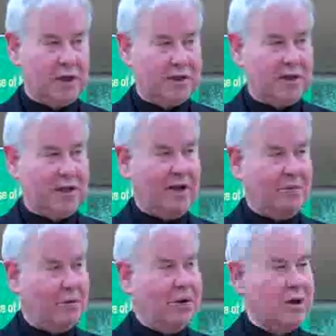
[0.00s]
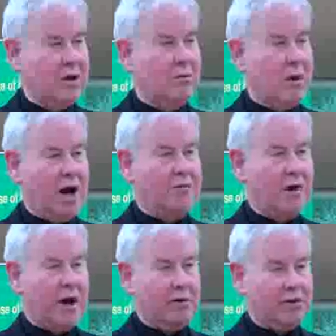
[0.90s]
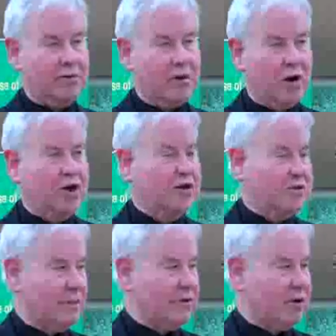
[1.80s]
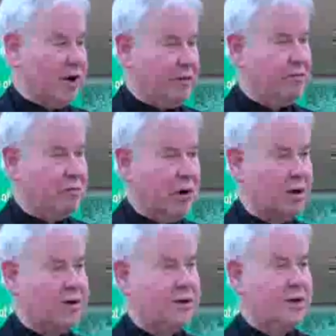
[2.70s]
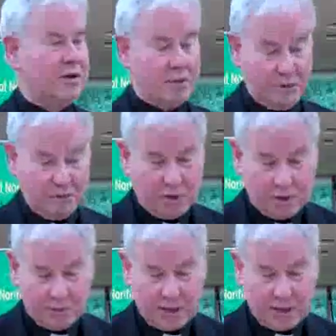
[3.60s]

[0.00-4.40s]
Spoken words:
Let's say they have a wide range of knowledge of some of the great works that have been written.